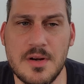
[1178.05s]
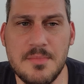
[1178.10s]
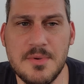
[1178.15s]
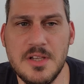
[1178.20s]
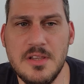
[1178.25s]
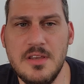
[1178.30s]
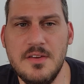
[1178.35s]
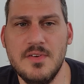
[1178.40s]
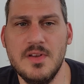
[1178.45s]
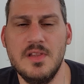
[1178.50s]
I'm going
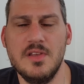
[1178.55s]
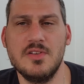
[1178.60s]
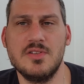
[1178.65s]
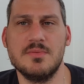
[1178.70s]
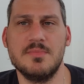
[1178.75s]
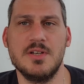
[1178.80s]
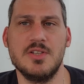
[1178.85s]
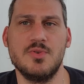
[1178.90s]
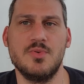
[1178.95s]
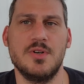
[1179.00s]
to leave a link
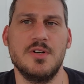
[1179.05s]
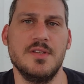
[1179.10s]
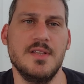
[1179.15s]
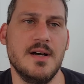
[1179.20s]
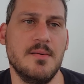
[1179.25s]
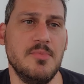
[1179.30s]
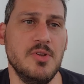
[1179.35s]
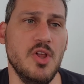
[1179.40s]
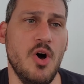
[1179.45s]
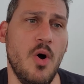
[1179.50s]
to my Twitter
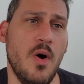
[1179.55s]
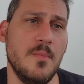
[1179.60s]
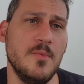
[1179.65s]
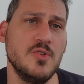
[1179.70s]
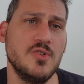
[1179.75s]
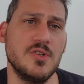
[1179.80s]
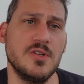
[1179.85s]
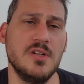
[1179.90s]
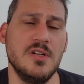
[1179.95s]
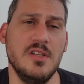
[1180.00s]
down below. I'm
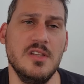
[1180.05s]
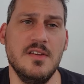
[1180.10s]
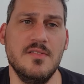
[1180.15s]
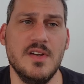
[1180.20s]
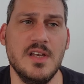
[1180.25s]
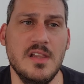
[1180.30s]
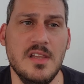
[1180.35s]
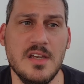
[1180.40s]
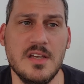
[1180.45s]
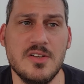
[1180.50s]
also going to leave
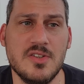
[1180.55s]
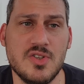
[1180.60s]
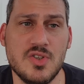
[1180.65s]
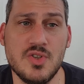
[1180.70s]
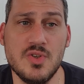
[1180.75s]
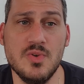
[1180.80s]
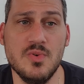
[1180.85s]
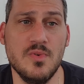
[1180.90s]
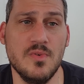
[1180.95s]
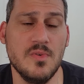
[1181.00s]
a link
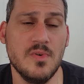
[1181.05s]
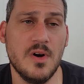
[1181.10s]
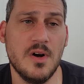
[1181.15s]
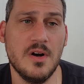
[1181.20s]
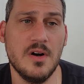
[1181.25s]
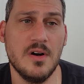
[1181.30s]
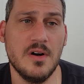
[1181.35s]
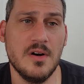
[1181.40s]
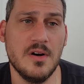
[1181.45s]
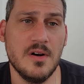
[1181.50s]
to
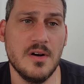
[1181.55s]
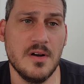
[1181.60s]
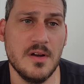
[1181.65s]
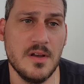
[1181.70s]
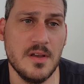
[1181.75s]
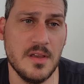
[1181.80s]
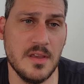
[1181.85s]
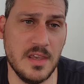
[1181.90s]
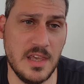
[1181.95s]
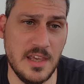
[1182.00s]

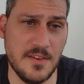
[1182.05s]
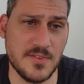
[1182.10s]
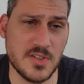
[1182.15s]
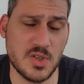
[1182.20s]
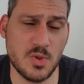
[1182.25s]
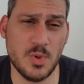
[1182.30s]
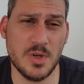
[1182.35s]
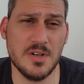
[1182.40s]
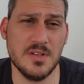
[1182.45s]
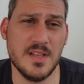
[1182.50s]

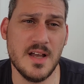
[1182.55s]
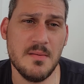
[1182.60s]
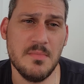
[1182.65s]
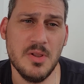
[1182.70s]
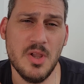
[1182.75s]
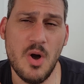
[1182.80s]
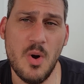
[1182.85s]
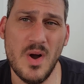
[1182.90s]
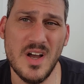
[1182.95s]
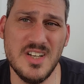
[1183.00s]
Keith's Twitter down
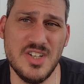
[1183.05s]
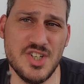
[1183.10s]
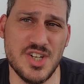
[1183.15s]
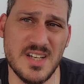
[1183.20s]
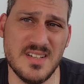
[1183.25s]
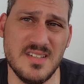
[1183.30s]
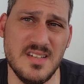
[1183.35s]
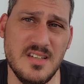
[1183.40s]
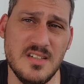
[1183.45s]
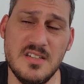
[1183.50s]
below, and
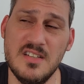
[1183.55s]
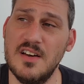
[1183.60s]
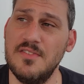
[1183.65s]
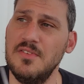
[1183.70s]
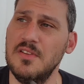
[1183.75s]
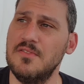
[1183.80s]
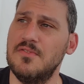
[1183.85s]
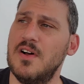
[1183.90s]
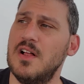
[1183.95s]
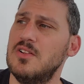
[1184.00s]
Jesse's.
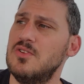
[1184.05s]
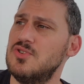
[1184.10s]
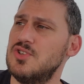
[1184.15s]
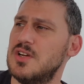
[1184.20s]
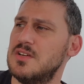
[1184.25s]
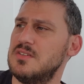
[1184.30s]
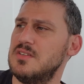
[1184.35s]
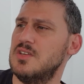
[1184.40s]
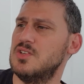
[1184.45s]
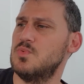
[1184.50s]
Definitely follow
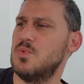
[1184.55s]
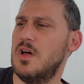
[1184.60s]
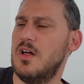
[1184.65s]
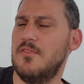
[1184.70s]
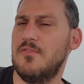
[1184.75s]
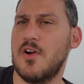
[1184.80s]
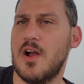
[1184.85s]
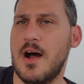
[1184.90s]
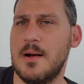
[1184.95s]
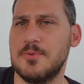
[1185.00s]
Jesse as
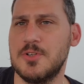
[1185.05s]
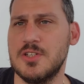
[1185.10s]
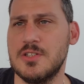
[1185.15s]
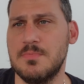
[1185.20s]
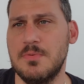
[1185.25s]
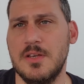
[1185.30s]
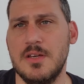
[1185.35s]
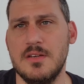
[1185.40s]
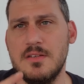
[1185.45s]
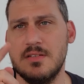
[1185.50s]
well for options
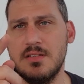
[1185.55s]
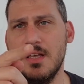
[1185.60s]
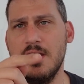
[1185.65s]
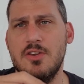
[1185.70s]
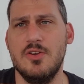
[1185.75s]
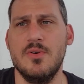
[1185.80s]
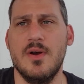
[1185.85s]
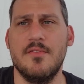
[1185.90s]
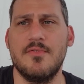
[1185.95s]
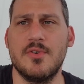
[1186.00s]
plays.
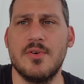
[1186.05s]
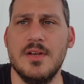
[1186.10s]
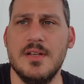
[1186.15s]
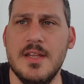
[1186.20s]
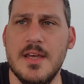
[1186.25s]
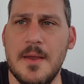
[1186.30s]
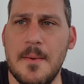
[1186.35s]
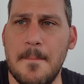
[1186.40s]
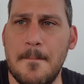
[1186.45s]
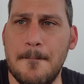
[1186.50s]
Thank you. Have a great
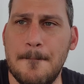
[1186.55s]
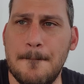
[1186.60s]
day.